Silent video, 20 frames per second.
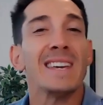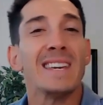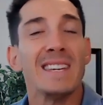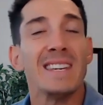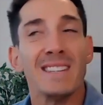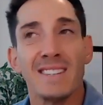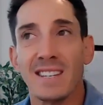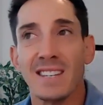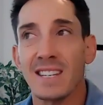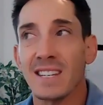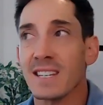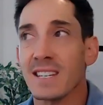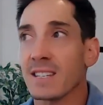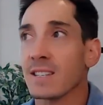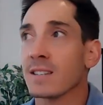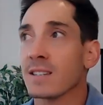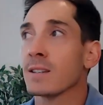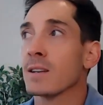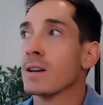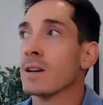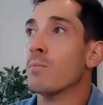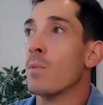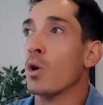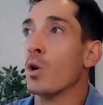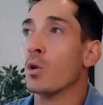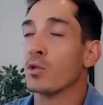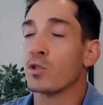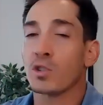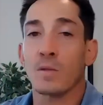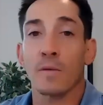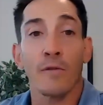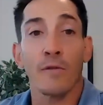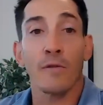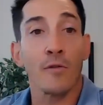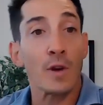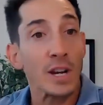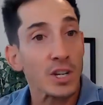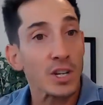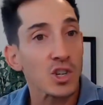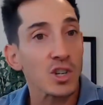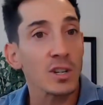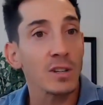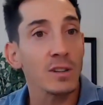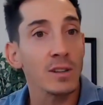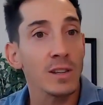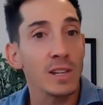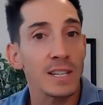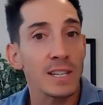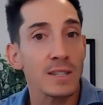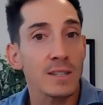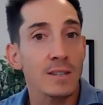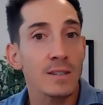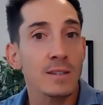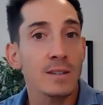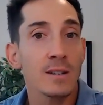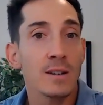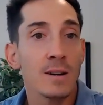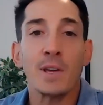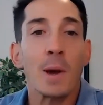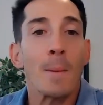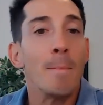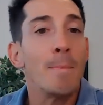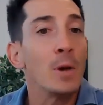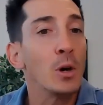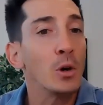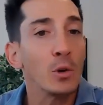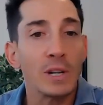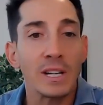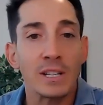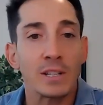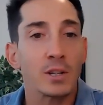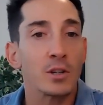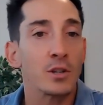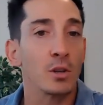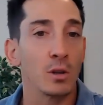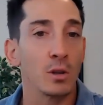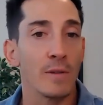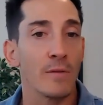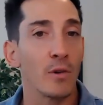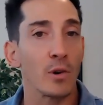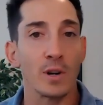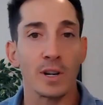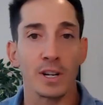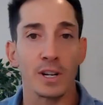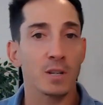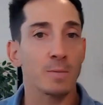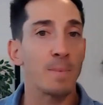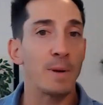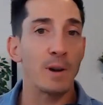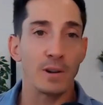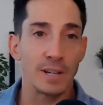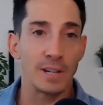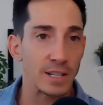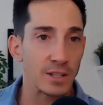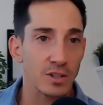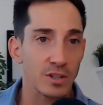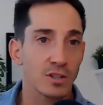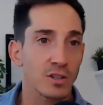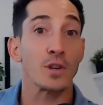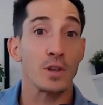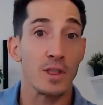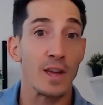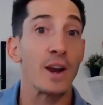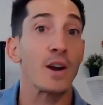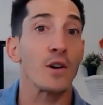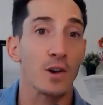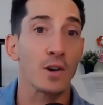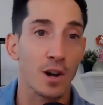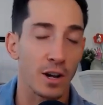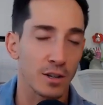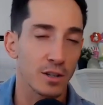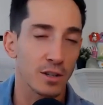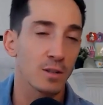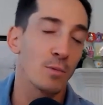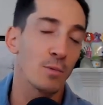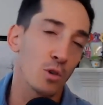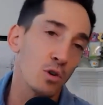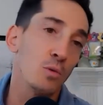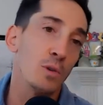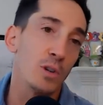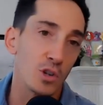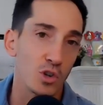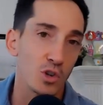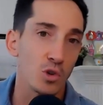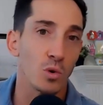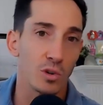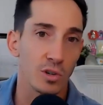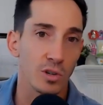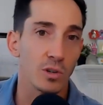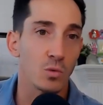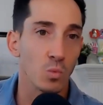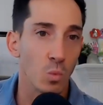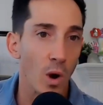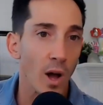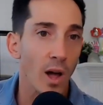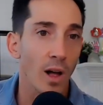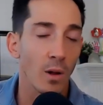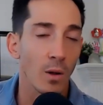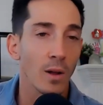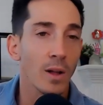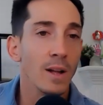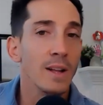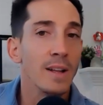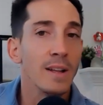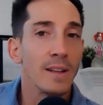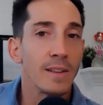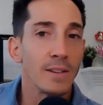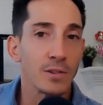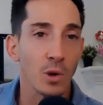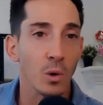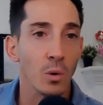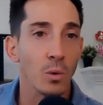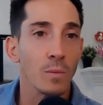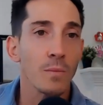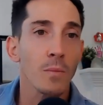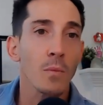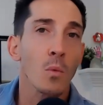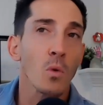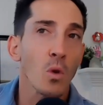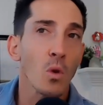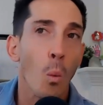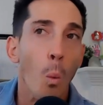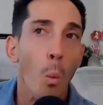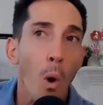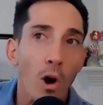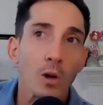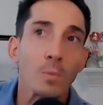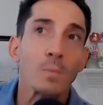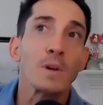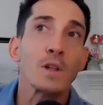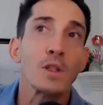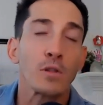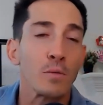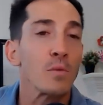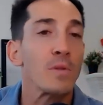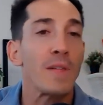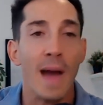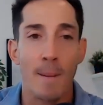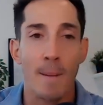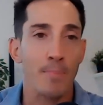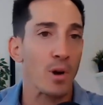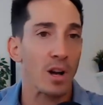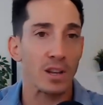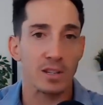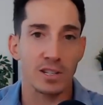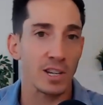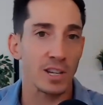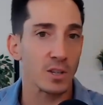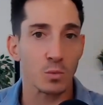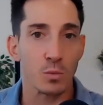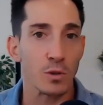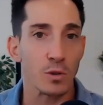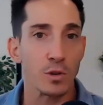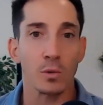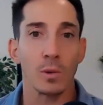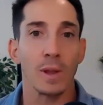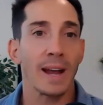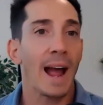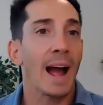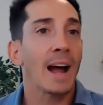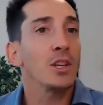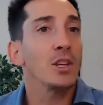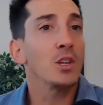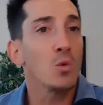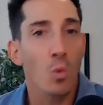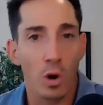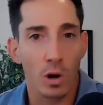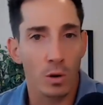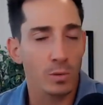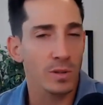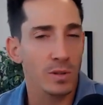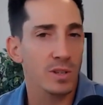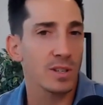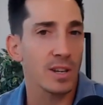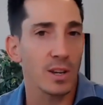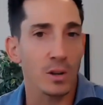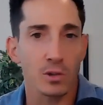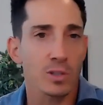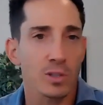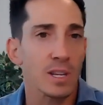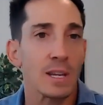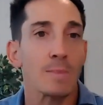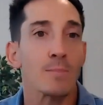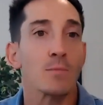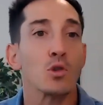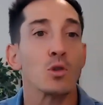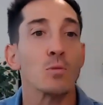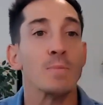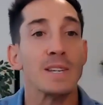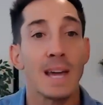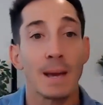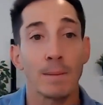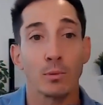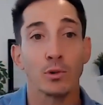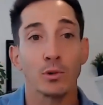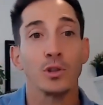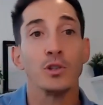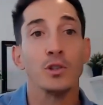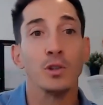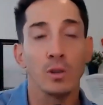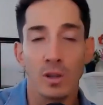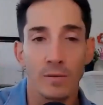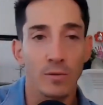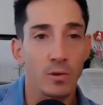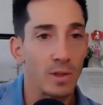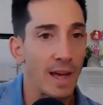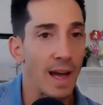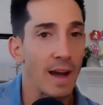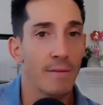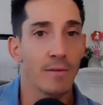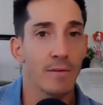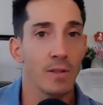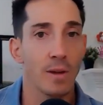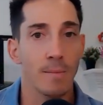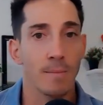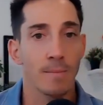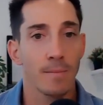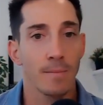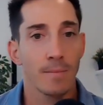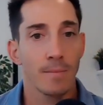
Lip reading: easiest, most frictionless, the ability to deliver an experience to their customer who is yours as well? So walk me through that process with you. Like, how do you work with the sales team to be able to deliver that for them?